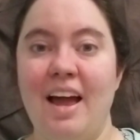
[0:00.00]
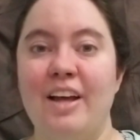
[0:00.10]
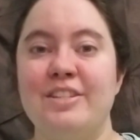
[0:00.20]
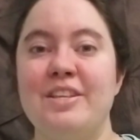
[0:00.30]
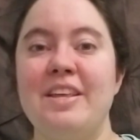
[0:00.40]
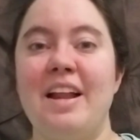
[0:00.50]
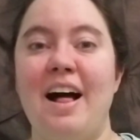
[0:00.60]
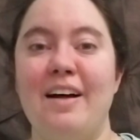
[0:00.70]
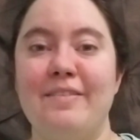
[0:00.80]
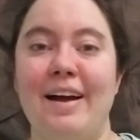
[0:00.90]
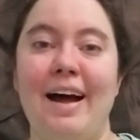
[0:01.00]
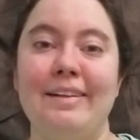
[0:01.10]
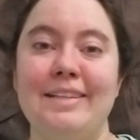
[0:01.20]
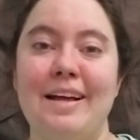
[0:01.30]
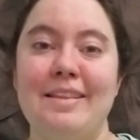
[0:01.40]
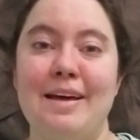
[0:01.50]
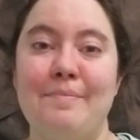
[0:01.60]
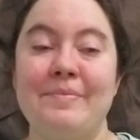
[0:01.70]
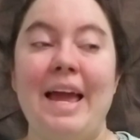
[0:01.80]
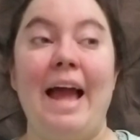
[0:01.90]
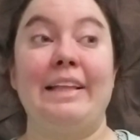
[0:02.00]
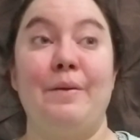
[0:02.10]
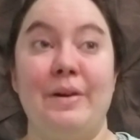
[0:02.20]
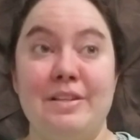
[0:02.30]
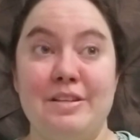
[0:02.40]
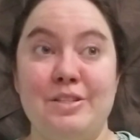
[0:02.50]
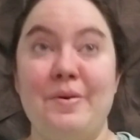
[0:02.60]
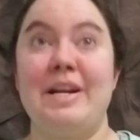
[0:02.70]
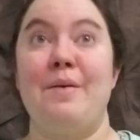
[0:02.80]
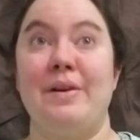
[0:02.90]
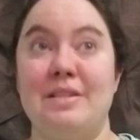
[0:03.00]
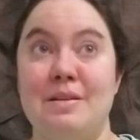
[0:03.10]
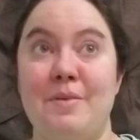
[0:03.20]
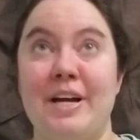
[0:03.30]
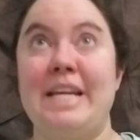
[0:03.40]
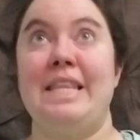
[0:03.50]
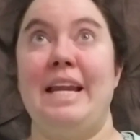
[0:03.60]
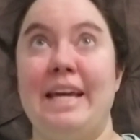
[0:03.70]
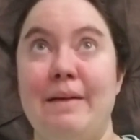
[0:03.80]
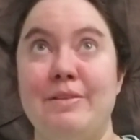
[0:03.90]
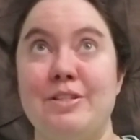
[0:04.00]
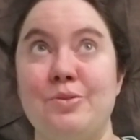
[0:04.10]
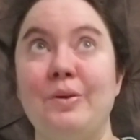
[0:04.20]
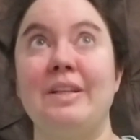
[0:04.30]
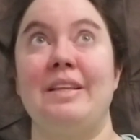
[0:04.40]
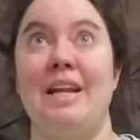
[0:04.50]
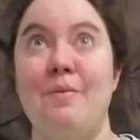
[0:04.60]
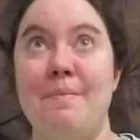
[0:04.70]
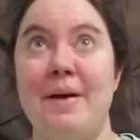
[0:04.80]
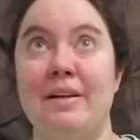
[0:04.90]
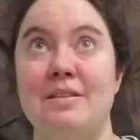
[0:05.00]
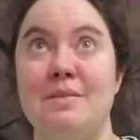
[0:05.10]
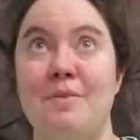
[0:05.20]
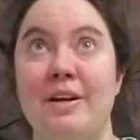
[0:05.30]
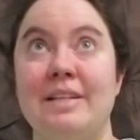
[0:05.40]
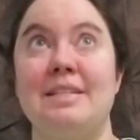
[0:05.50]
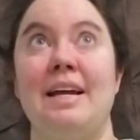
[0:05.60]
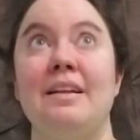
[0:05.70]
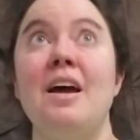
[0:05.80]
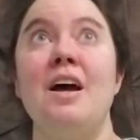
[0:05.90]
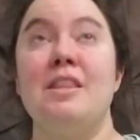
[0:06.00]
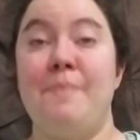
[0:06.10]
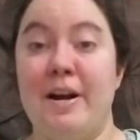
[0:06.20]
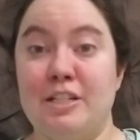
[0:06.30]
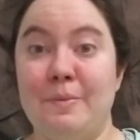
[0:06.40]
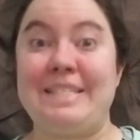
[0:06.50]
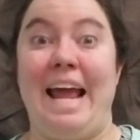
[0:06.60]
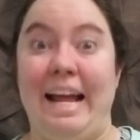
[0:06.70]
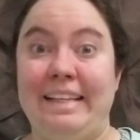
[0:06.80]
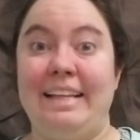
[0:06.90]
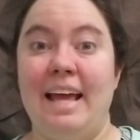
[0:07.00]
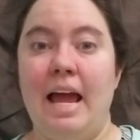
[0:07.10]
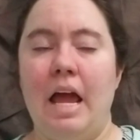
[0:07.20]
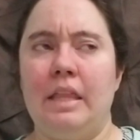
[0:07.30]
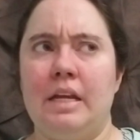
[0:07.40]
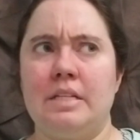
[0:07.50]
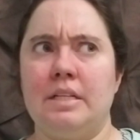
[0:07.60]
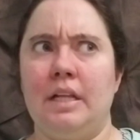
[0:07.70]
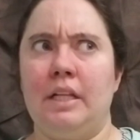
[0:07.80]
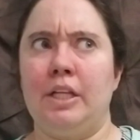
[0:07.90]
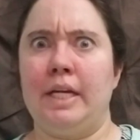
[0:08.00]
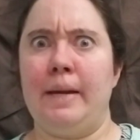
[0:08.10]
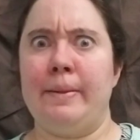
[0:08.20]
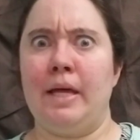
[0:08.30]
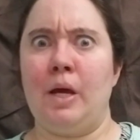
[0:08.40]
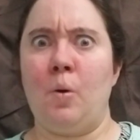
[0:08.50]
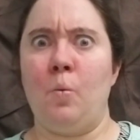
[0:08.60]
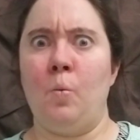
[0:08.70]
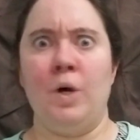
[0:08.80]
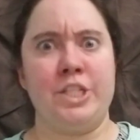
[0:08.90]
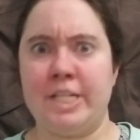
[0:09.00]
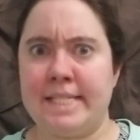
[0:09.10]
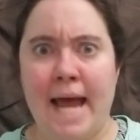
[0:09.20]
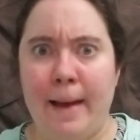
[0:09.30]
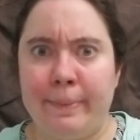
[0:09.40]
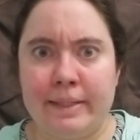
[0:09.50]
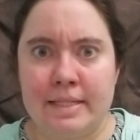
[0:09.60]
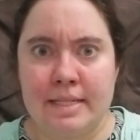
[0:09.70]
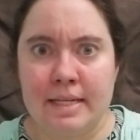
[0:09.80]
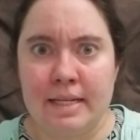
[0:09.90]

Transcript: So then I'll tell them, and they went to the store and I went to the market and then I came to school and then I went back to the market to get the perishables and the kids are like looking at me like, what just happened?